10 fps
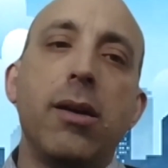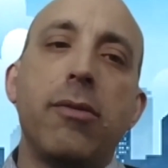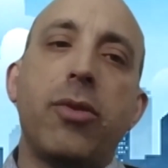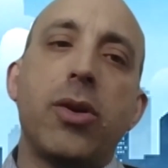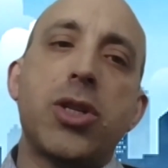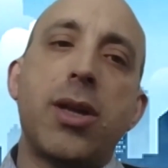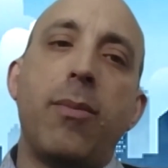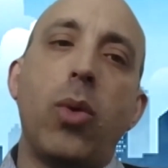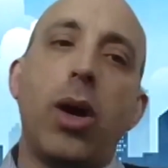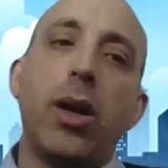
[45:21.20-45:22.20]
for
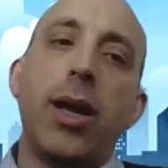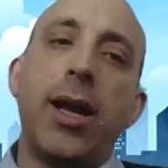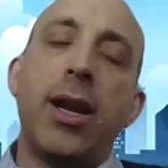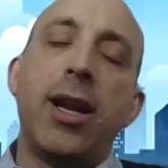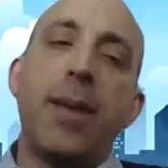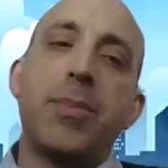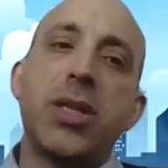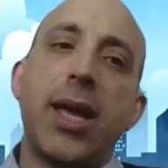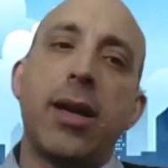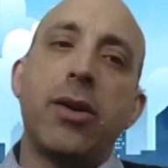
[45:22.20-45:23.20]
someone and an
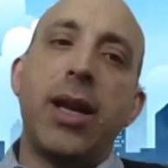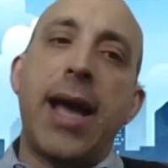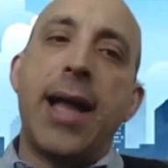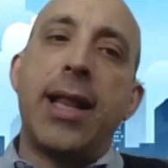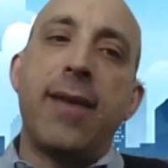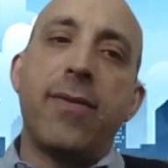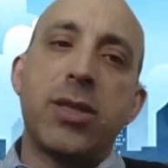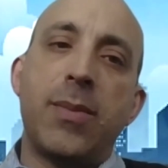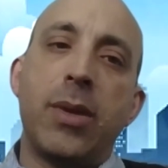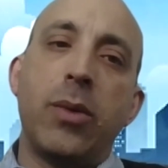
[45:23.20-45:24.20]
upstander and an ally for
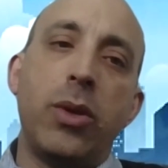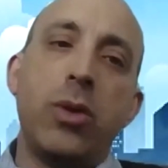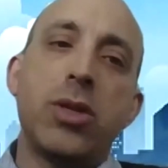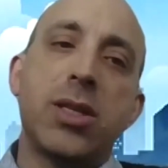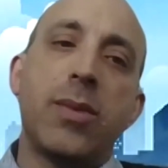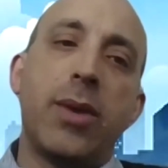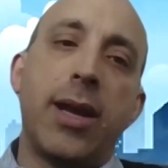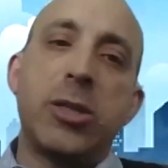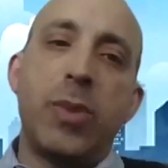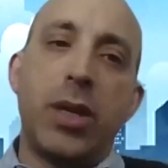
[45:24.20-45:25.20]
someone when you see someone
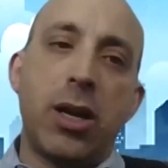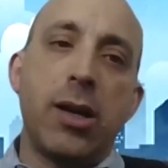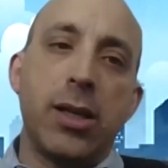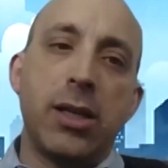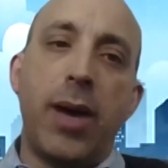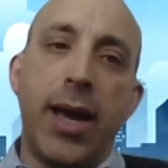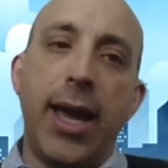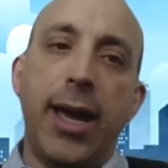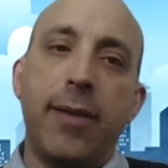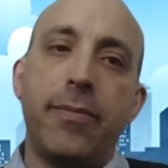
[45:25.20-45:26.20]
else being targeted by
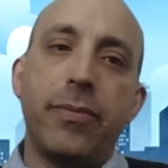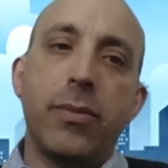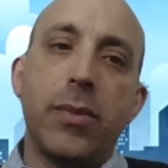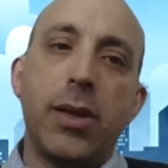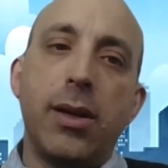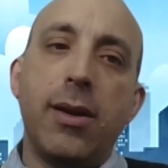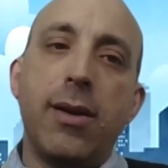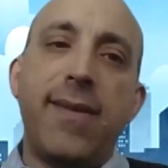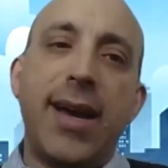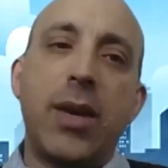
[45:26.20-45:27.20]
hate.
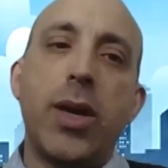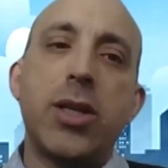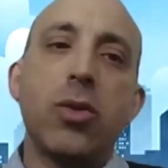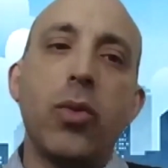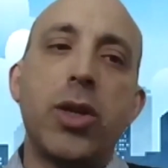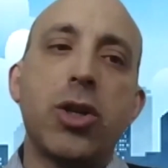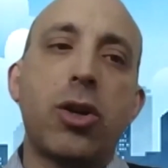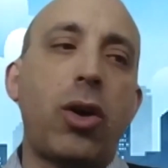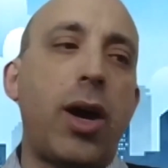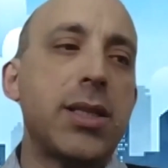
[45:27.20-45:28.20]
Find ways to reach
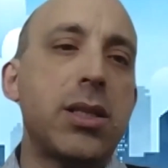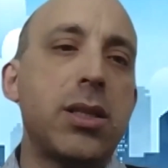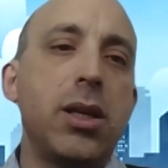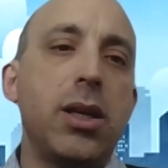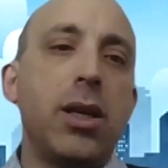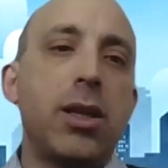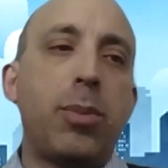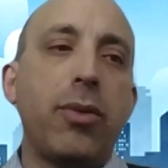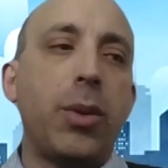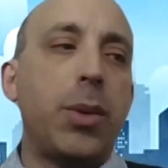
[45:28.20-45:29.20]
across the
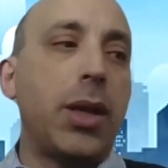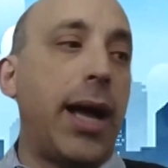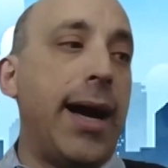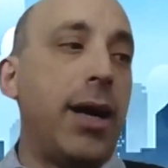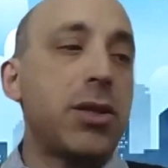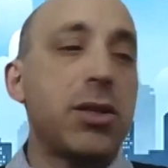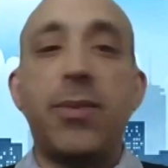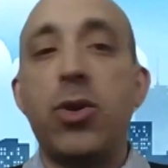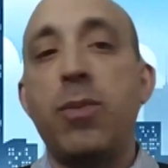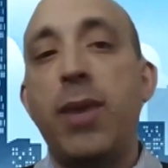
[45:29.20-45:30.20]
proverbial aisle to
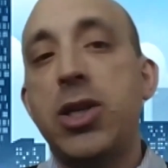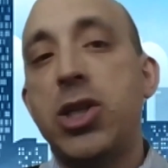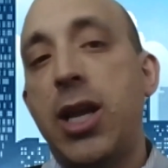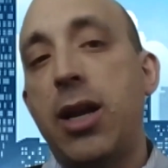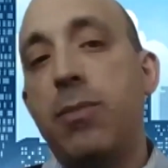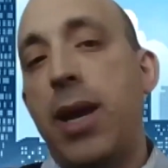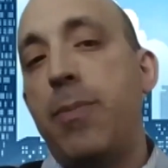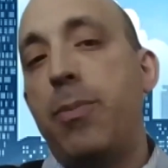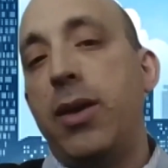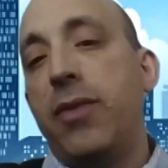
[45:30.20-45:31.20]
someone who
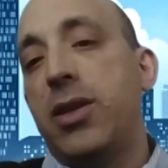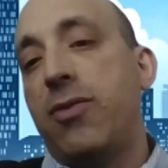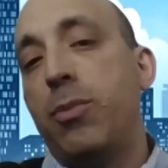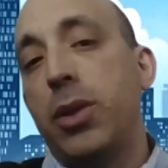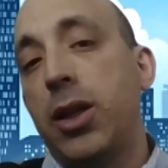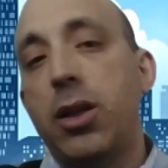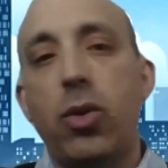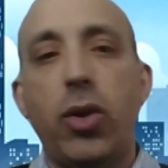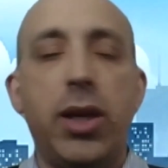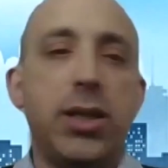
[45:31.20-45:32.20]
might be of a different
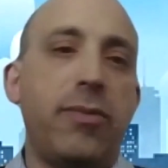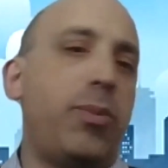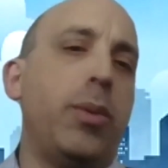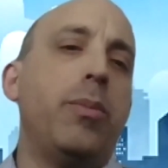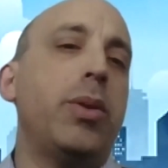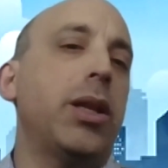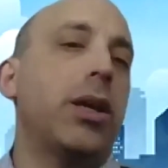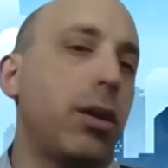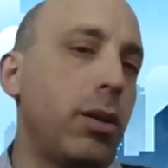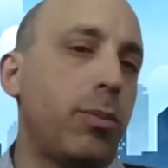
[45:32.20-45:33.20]

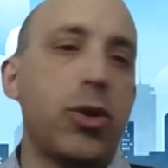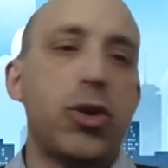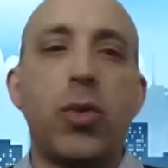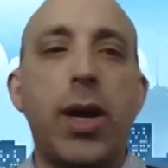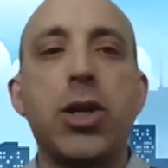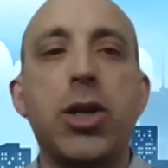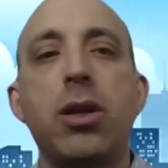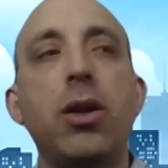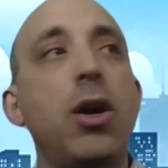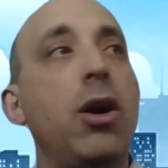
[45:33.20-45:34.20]
political
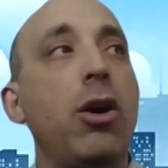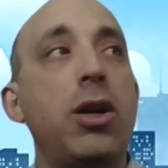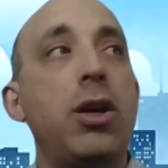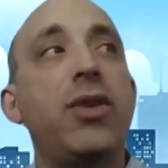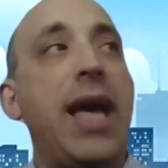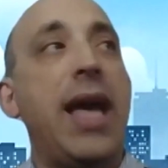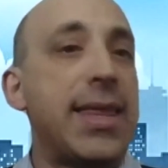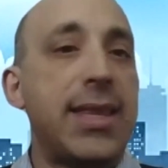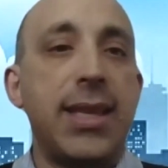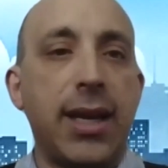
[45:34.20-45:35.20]
persuasion, or a different
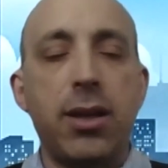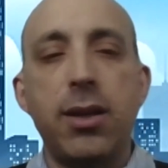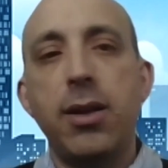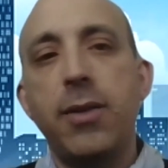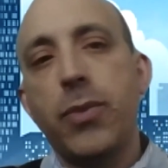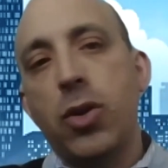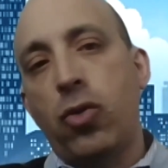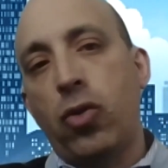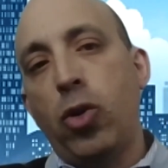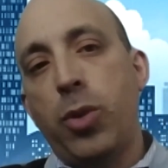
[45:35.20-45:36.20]
ethnic
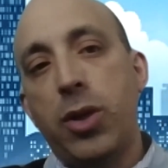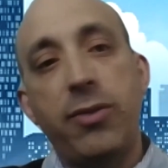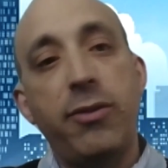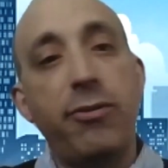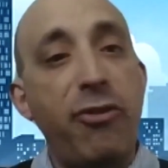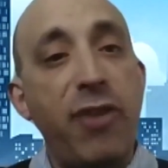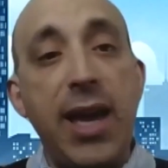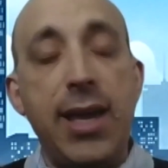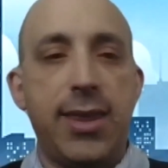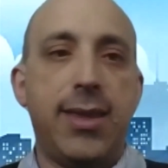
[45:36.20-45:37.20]
group, or a different
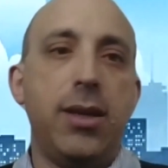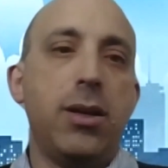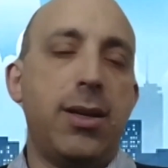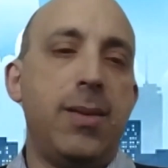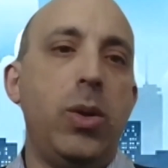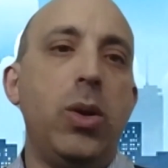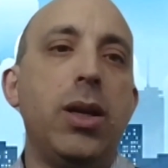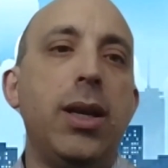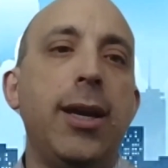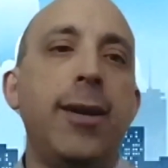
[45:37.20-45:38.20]
faith
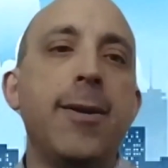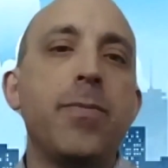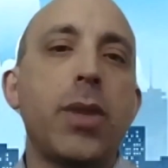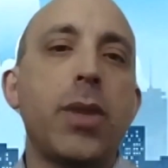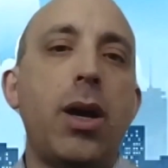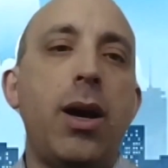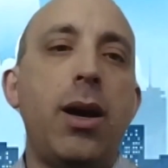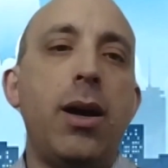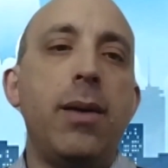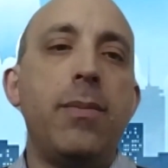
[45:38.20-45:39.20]
community,
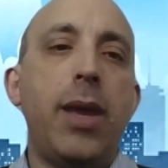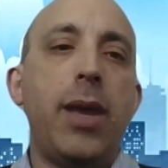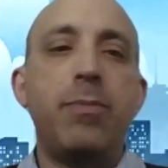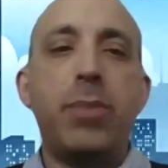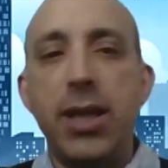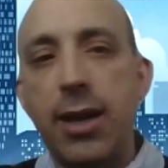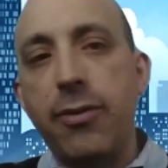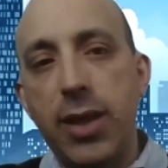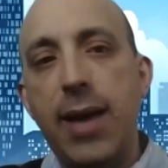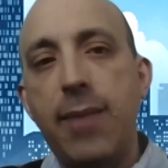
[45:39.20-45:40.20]
and be there
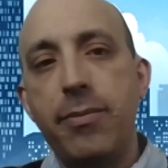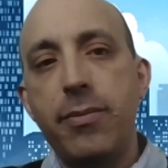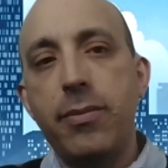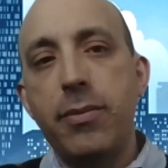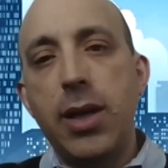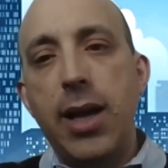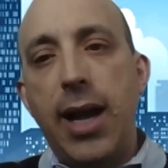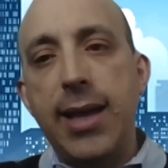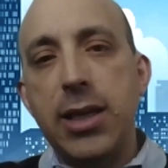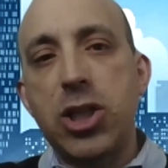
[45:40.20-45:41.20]
for them.
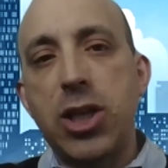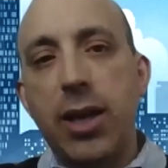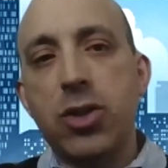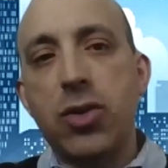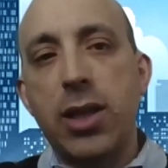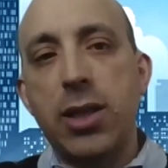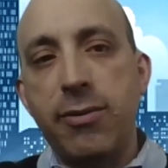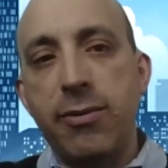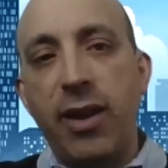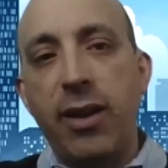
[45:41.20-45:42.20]
I think sharing strength is a
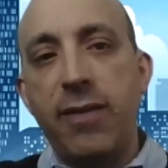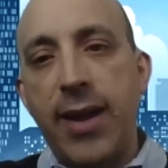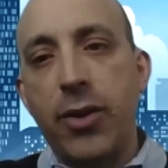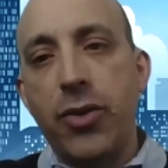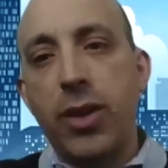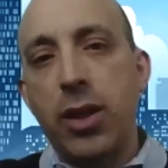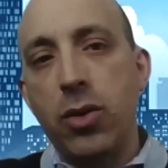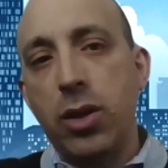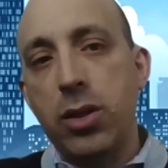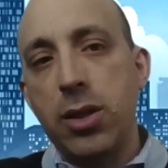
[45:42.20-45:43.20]
very vital thing that
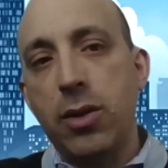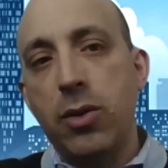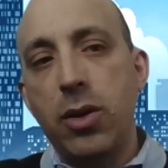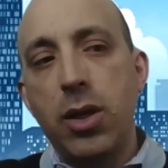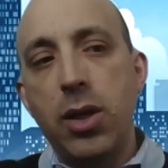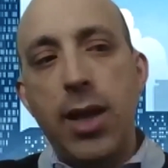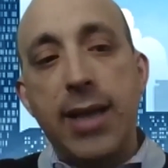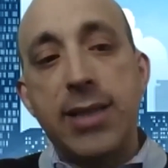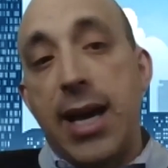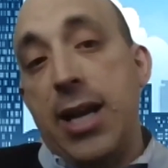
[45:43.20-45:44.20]
you can do.
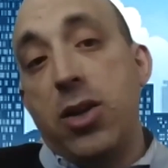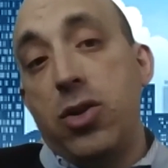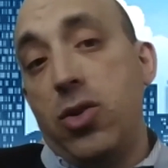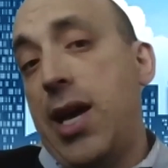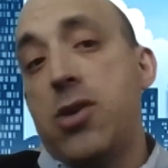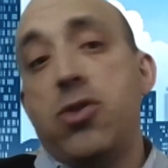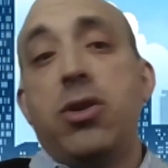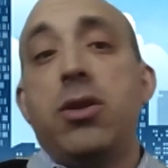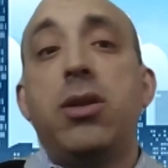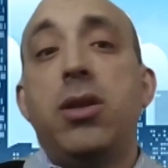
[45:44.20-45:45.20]
And so how do you do that? You
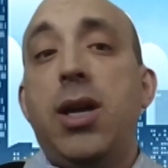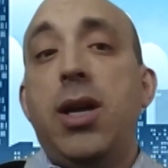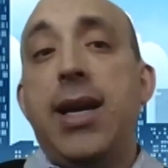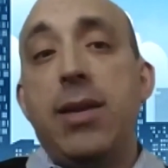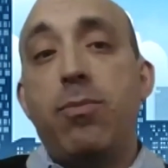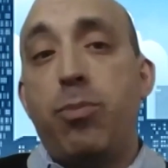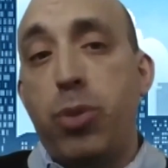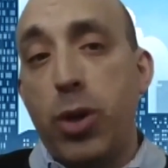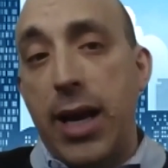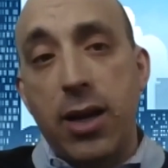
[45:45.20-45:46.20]
could, again,
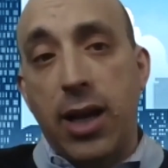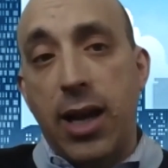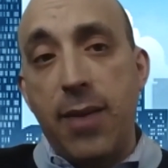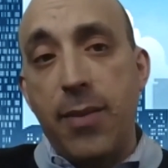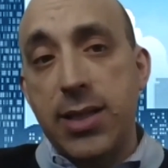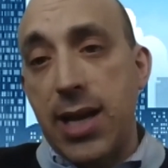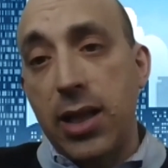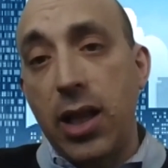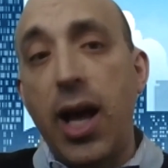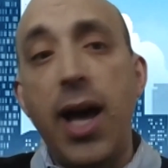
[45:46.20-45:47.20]
put out a comment
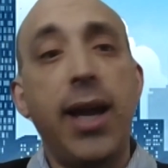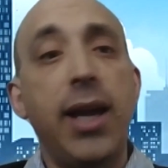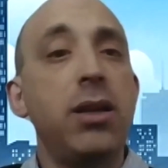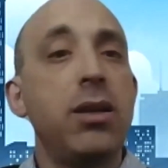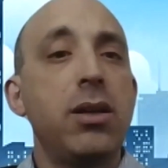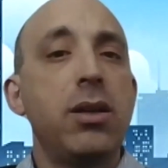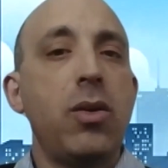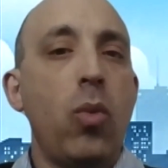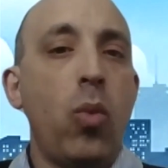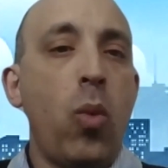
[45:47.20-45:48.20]
online
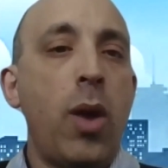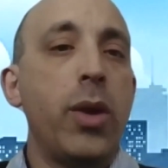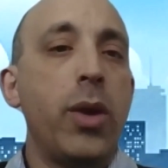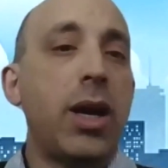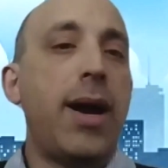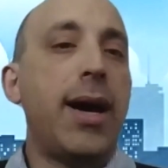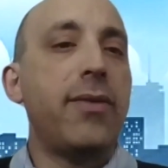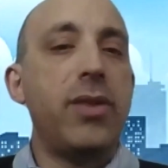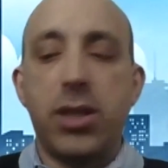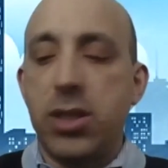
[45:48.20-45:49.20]
when we come out
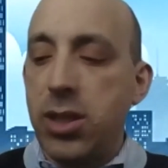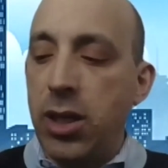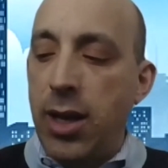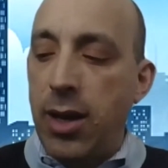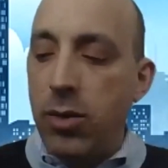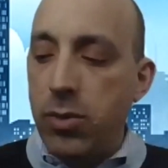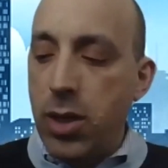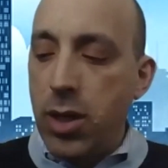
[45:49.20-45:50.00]
of this, you know,